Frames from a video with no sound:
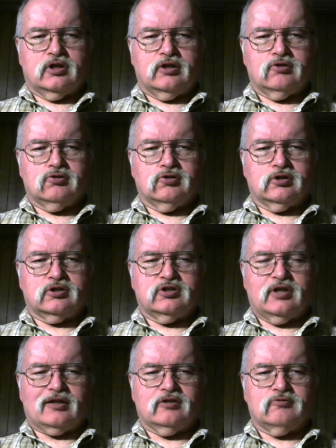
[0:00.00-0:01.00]
I don't know
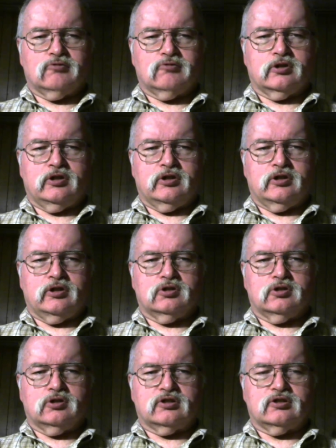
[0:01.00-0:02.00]
exactly where he
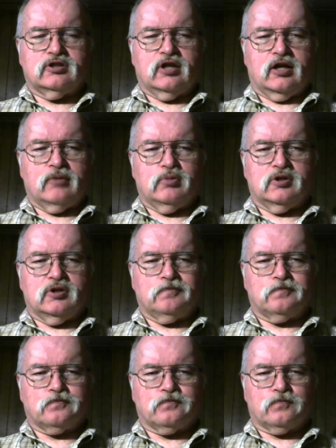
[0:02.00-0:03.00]
was at the time,
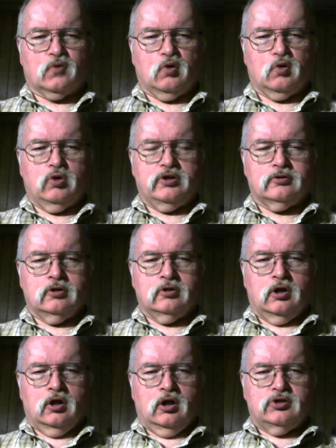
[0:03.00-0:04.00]
but when
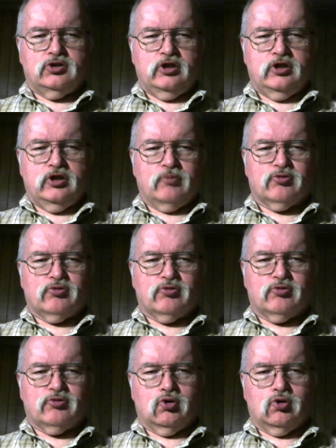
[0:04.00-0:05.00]
she came through
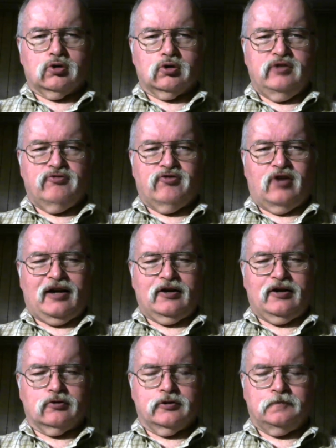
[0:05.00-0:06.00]
the door, he
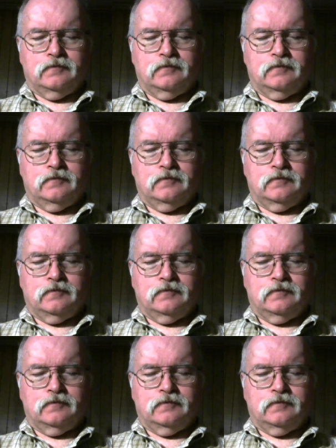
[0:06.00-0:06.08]
fired.